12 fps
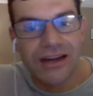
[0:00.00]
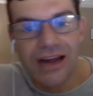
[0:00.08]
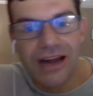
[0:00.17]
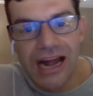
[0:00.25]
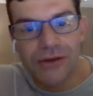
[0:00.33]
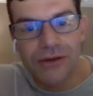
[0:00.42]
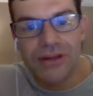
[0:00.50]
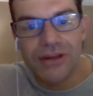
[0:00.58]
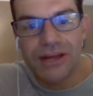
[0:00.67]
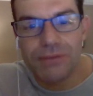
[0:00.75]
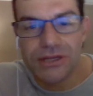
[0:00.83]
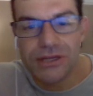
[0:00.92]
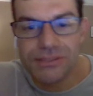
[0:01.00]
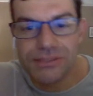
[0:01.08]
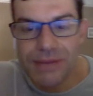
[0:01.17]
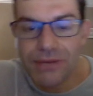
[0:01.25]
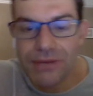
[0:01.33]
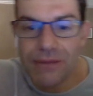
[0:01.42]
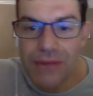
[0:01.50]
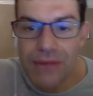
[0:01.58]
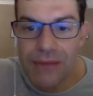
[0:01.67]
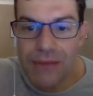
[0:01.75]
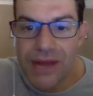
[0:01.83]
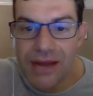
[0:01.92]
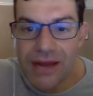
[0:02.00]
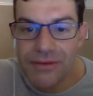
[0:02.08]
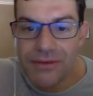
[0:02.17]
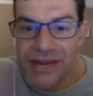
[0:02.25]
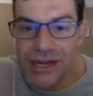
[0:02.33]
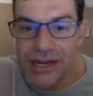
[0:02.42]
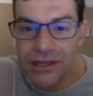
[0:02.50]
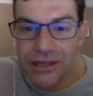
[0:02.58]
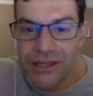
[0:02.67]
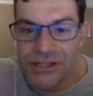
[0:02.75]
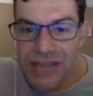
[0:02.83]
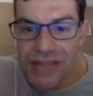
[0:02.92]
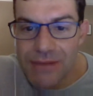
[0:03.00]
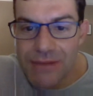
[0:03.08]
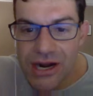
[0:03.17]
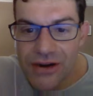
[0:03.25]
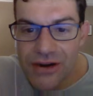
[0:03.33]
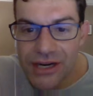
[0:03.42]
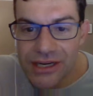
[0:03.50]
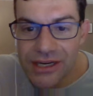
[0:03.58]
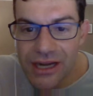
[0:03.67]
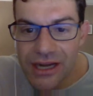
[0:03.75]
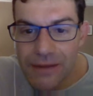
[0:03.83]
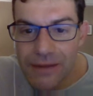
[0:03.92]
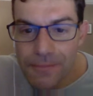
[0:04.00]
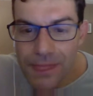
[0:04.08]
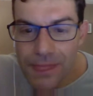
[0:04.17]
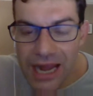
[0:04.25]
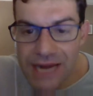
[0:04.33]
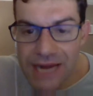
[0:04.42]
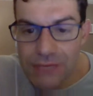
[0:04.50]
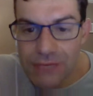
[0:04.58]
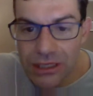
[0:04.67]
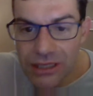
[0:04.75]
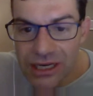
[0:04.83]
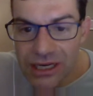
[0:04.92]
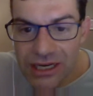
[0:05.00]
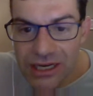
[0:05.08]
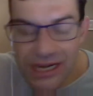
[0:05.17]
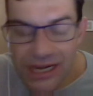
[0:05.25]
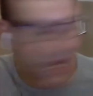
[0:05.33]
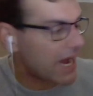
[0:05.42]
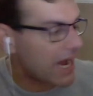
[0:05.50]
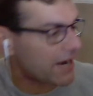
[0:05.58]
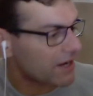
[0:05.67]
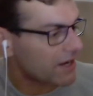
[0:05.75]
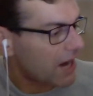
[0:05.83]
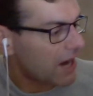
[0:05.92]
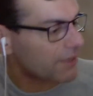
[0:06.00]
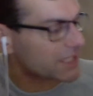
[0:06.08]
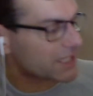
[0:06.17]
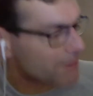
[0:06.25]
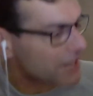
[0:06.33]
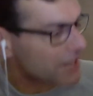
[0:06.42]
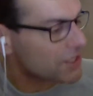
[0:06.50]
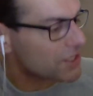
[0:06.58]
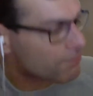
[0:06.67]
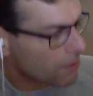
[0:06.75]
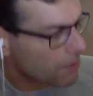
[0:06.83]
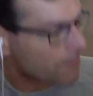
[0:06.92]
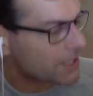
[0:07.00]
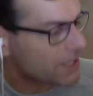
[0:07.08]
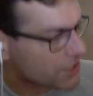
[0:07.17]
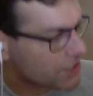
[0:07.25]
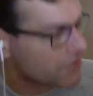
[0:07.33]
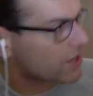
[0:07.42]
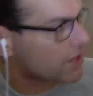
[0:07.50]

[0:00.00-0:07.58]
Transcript: and all the other people up there, Neil and Gemma and Hanimal and Anne, I would expect you probably do know